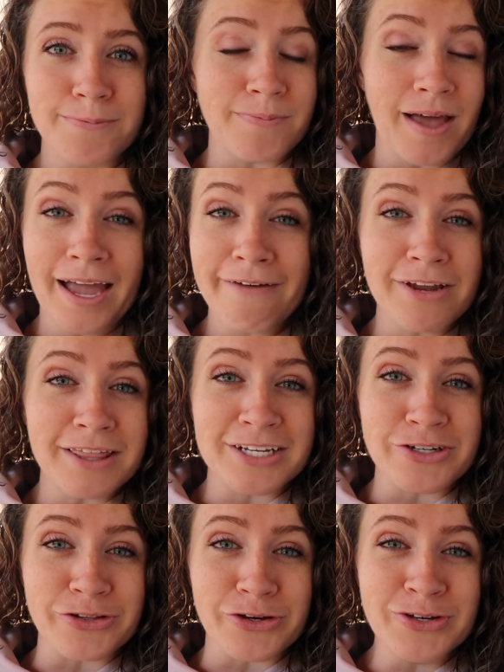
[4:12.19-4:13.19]
I have nothing
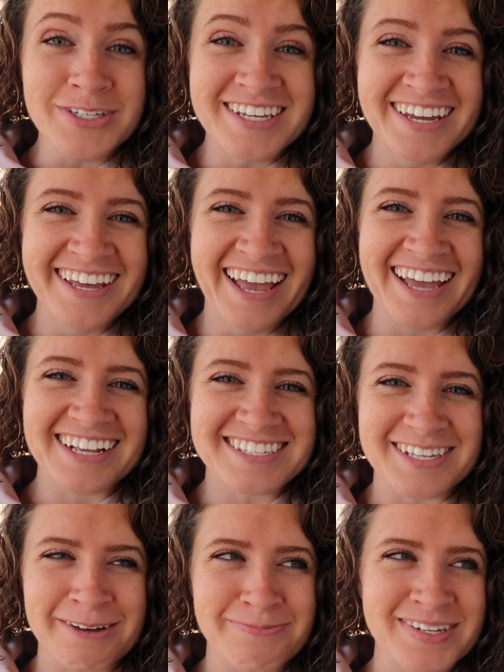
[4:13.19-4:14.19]
to lose
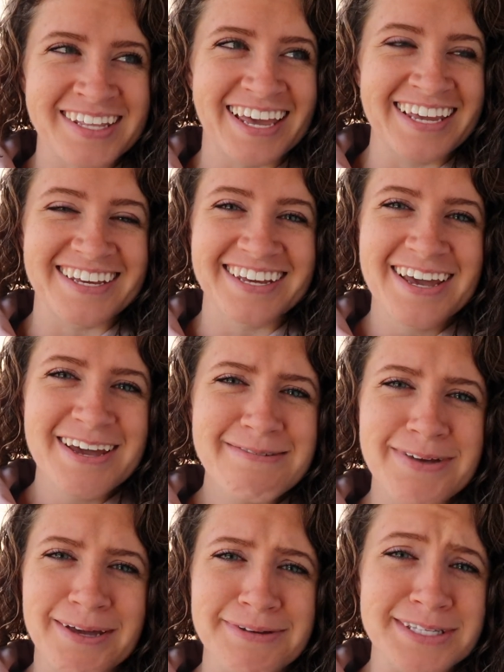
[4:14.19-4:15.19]
except like
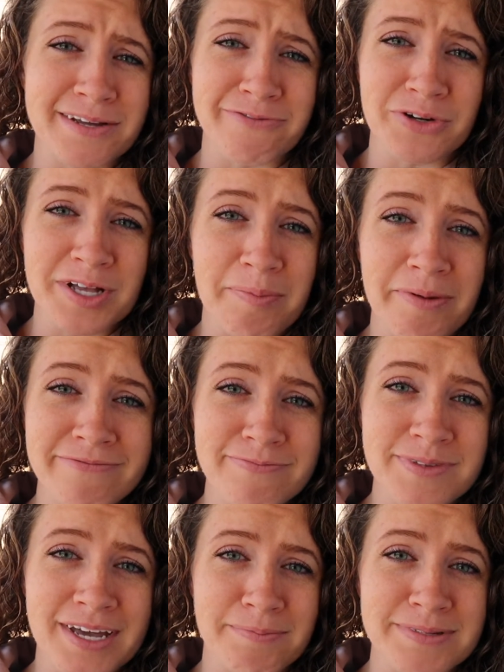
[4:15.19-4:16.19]
maybe several
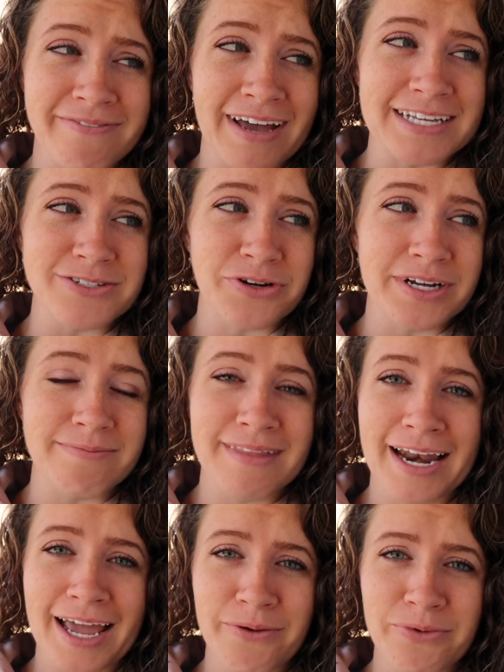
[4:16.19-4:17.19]
cups of ice cream
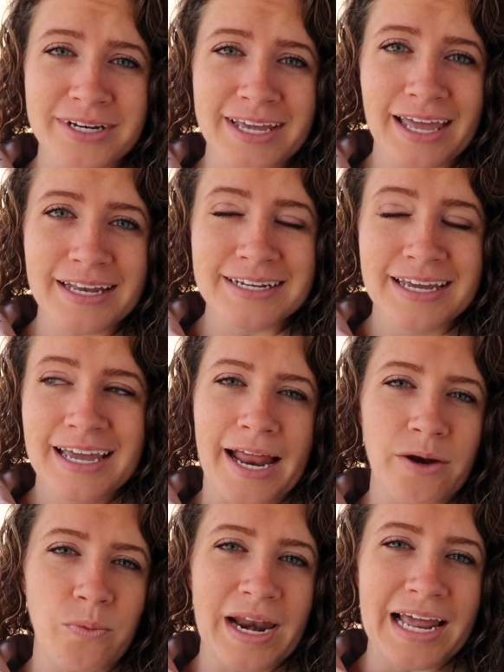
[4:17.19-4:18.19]
that I would get.
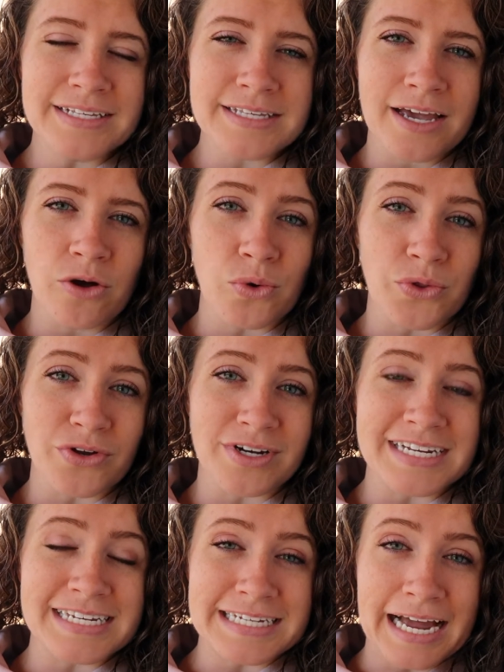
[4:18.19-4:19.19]
And when I say a
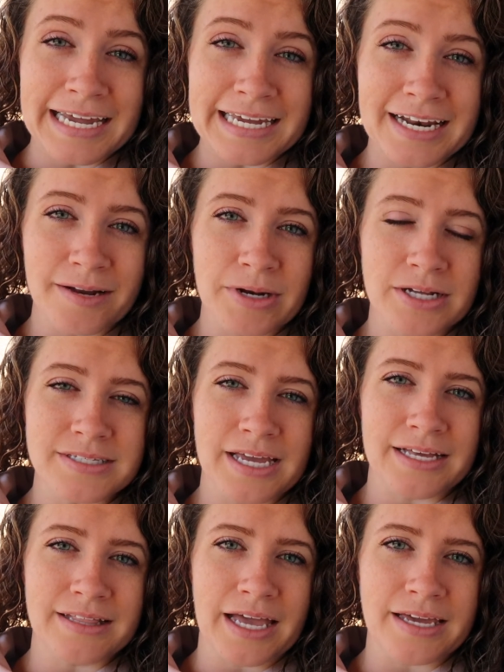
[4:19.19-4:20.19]
Whole30 diet, I'm not
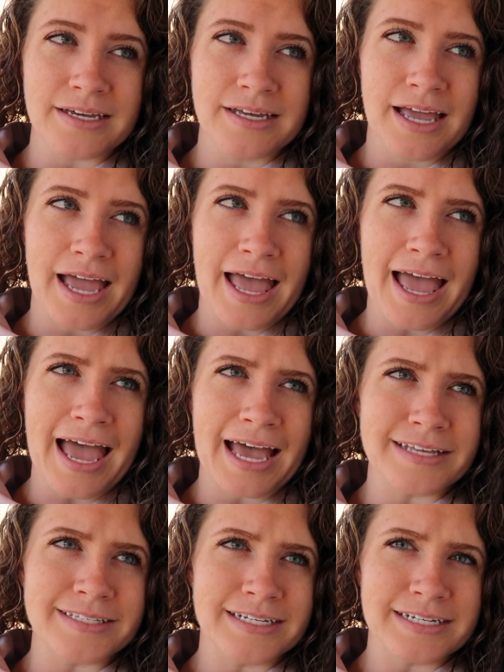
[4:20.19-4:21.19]
saying like
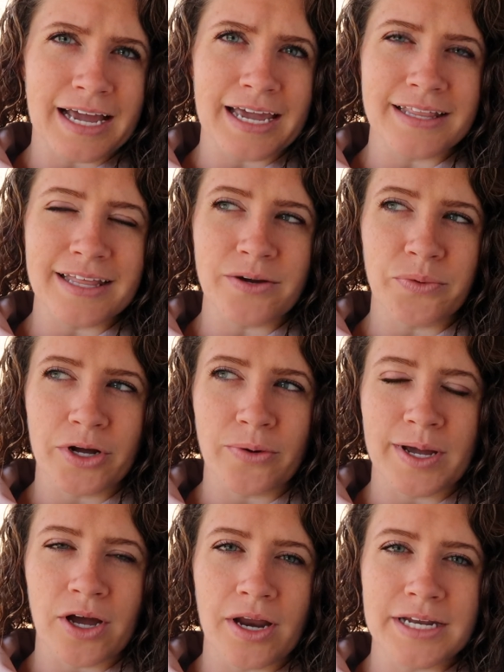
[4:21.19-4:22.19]
as a diet, like we're
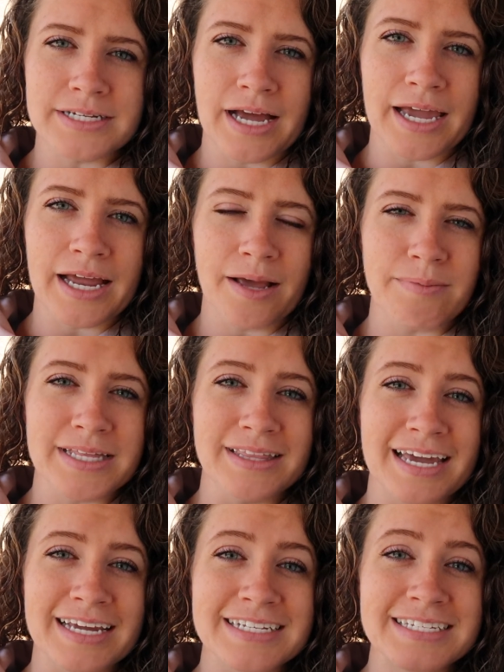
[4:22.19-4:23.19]
going on a diet. I mean
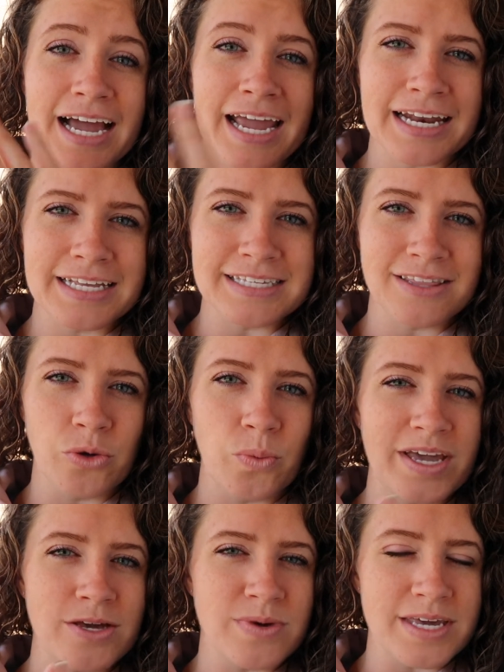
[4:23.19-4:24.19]
like diet as in the
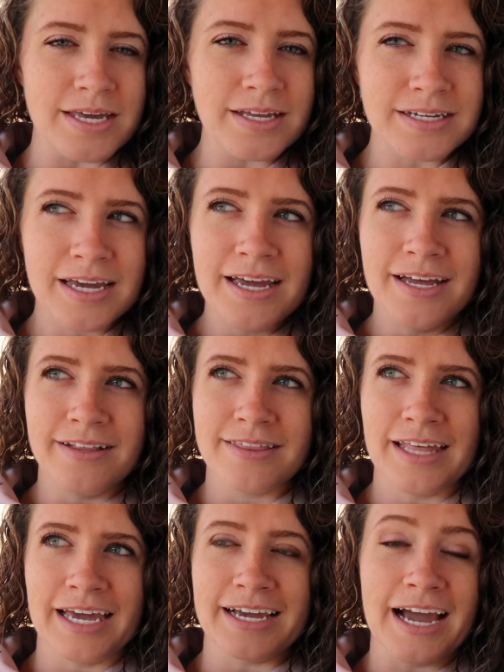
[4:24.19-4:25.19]
way you eat.
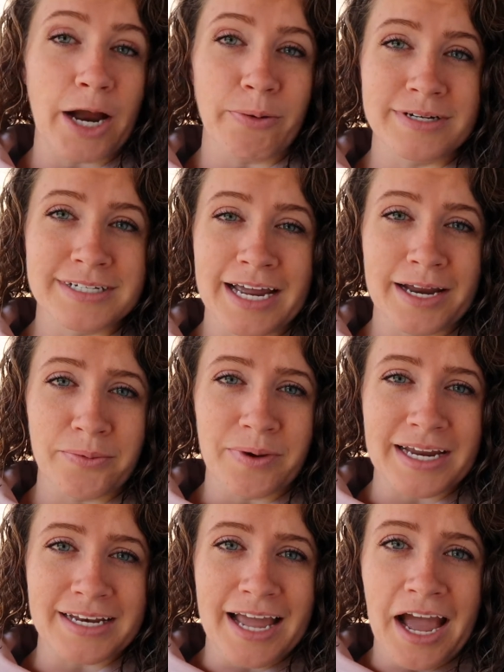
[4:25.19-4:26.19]
Like our diet
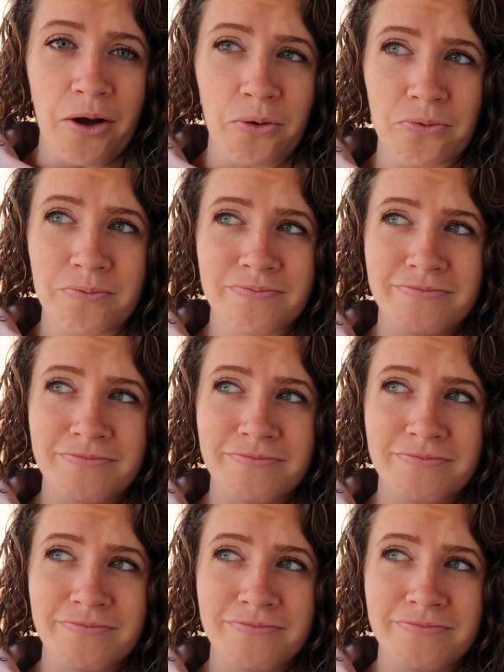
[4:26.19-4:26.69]
right now,